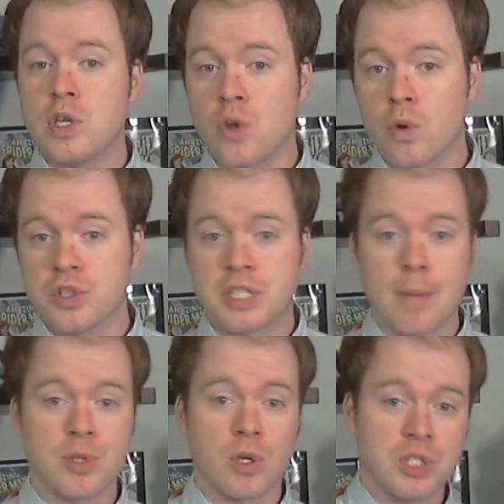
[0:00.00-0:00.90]
total
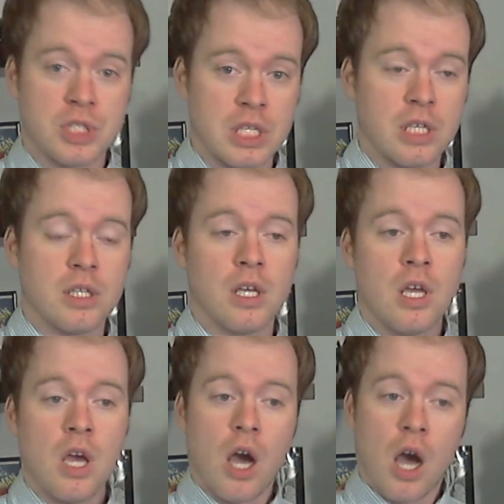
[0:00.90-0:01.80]
steps are seen
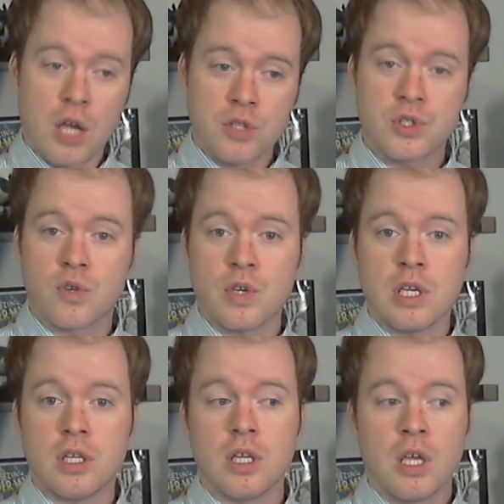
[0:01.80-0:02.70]
on screen.